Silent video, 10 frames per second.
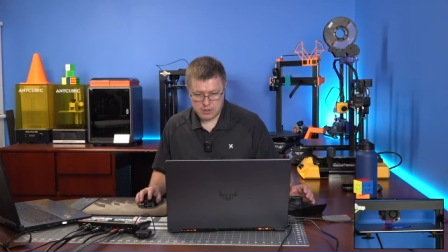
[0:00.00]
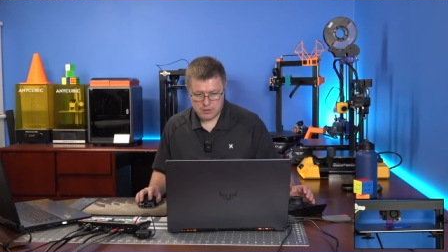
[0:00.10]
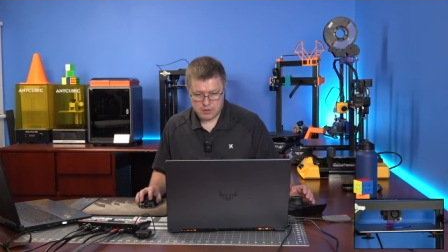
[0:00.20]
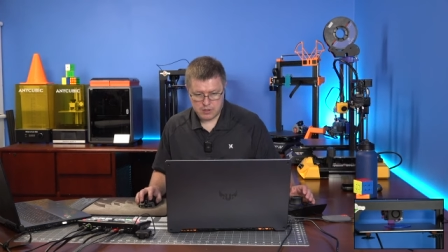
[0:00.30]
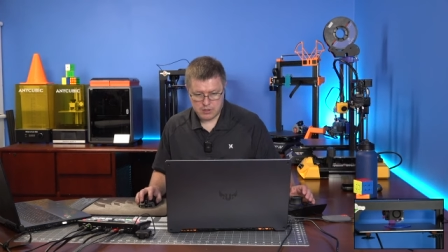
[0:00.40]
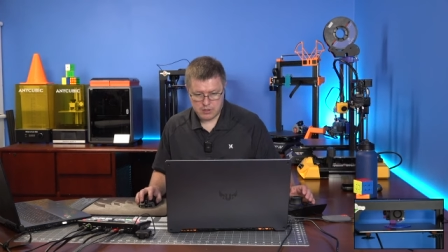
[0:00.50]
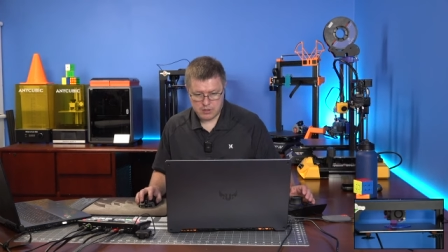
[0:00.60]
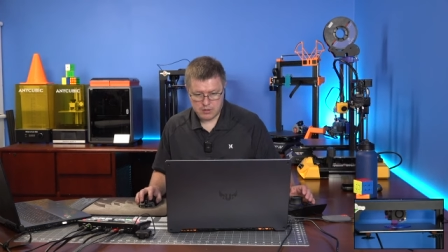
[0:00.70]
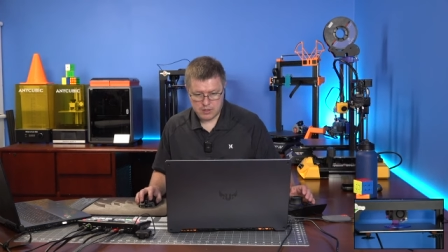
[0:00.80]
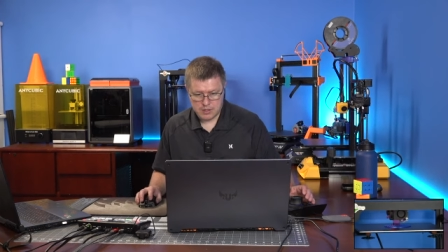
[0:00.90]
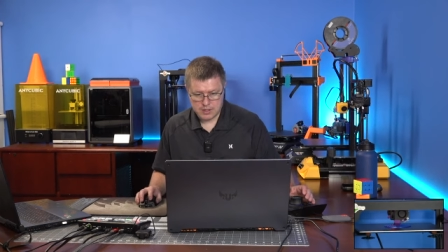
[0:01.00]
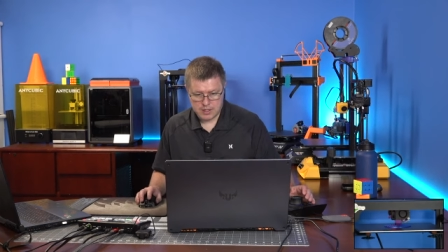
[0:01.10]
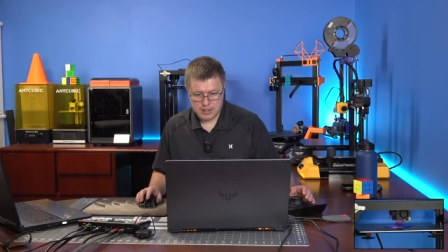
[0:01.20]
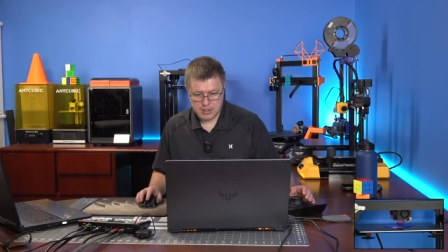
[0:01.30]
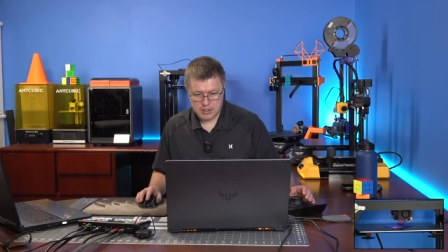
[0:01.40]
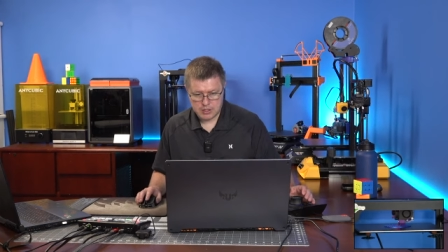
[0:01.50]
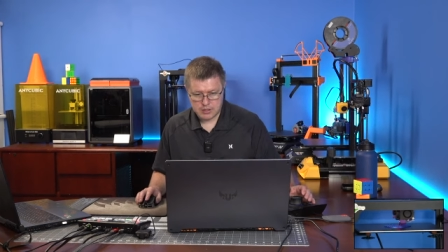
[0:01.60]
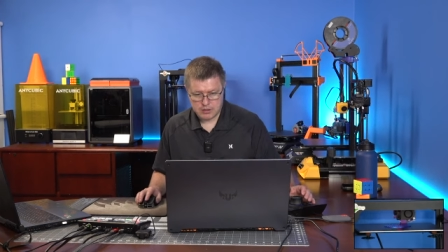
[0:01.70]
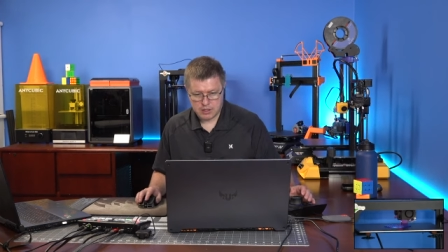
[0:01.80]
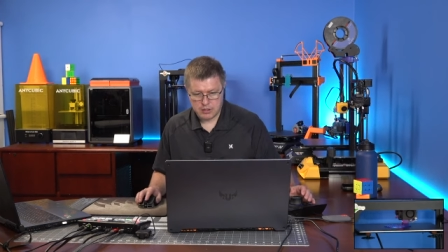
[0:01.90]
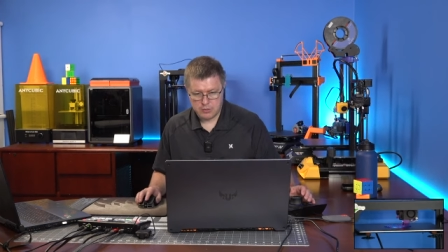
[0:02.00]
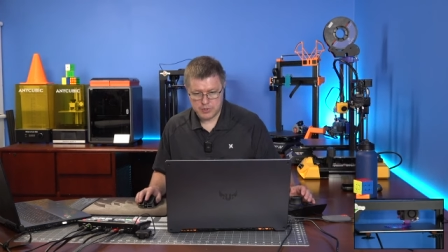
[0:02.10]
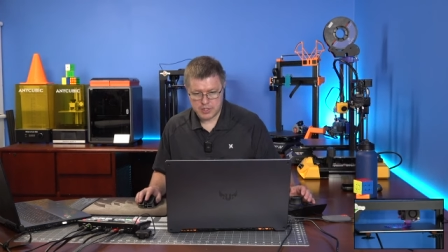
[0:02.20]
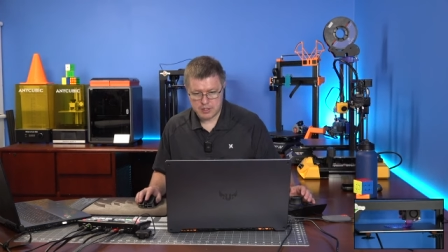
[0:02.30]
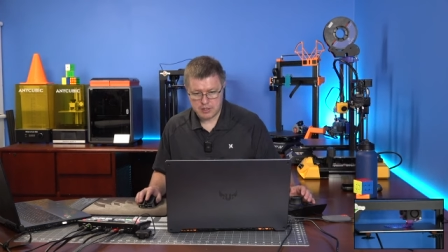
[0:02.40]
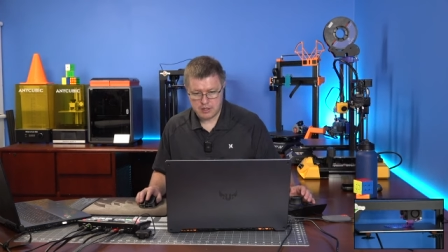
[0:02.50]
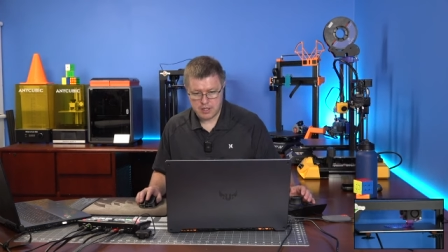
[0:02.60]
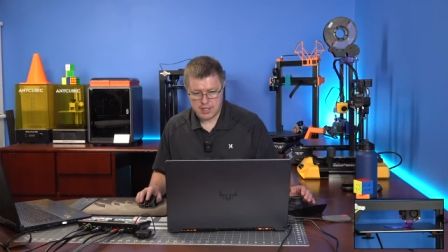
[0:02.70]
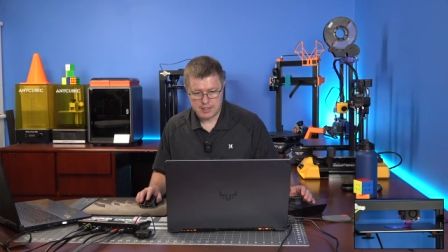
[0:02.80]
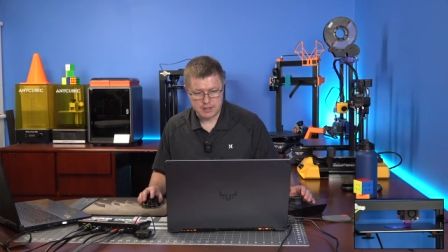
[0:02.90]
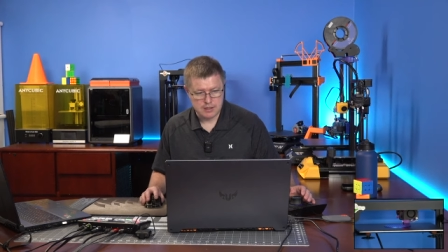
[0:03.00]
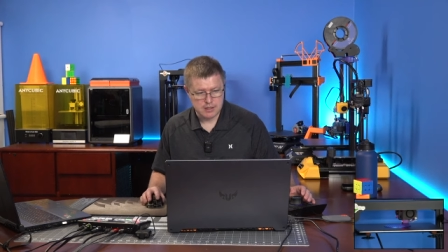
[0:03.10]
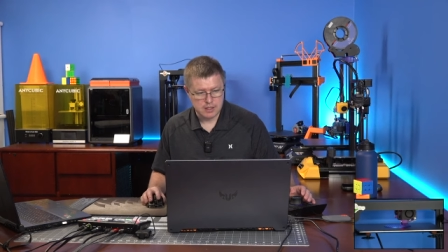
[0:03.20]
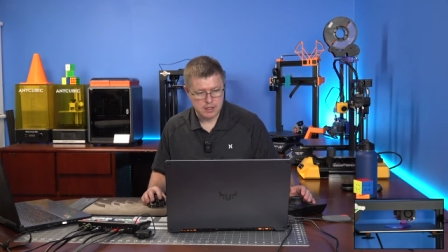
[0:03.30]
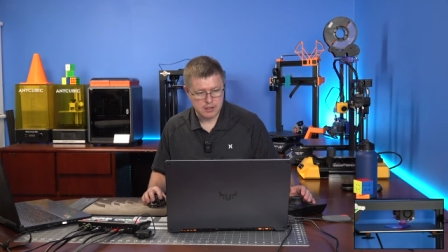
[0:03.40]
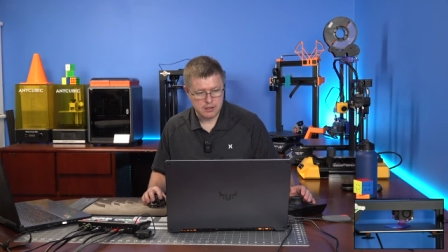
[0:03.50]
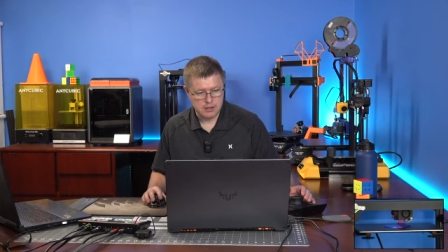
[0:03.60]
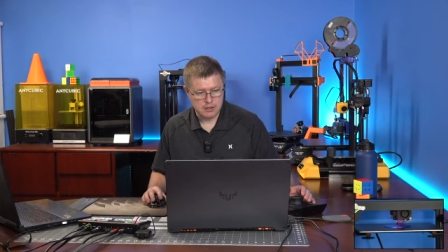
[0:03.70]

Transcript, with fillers: all these edges so the cube sits in there nice and snug.